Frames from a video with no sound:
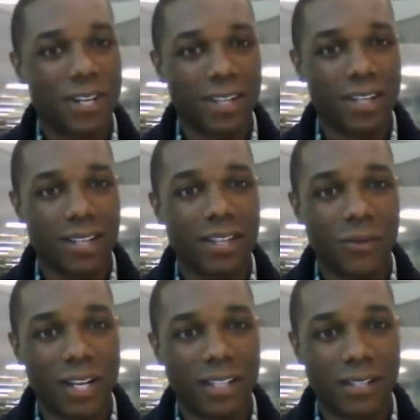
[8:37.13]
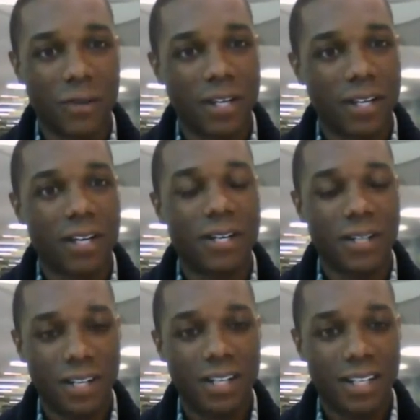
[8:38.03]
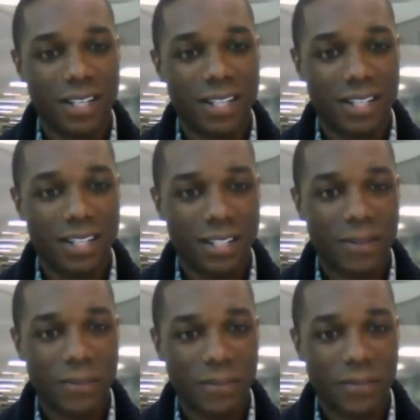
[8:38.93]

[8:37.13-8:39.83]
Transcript: are the the way is the way to go. Mm-hmm. And